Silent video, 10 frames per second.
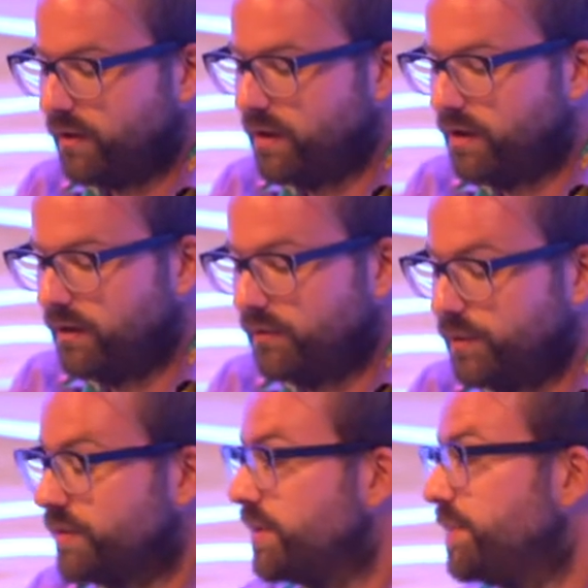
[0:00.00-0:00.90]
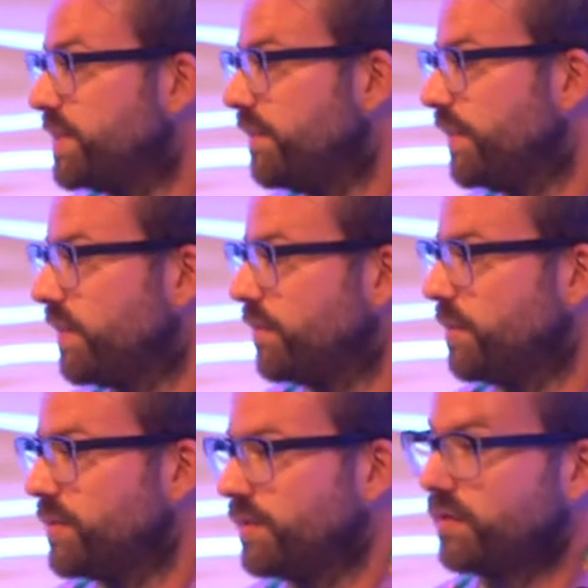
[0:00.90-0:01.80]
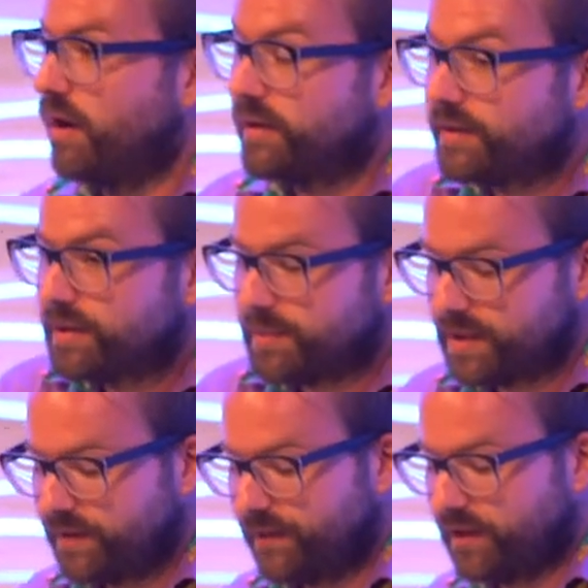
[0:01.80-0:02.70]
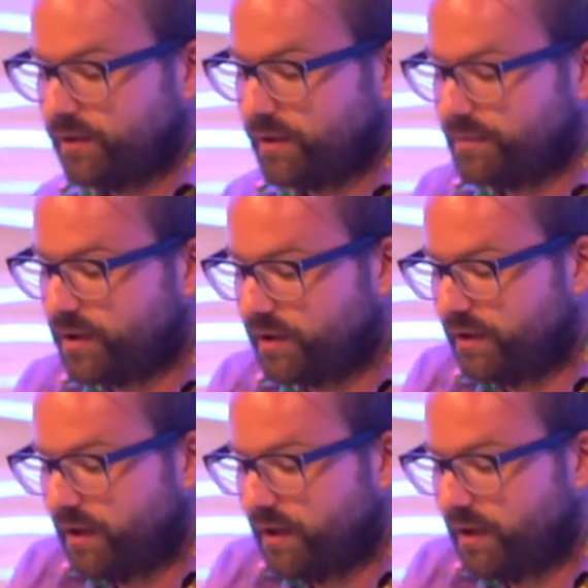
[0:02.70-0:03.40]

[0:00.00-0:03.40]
uh, user-specific encryption, content-specific encryption,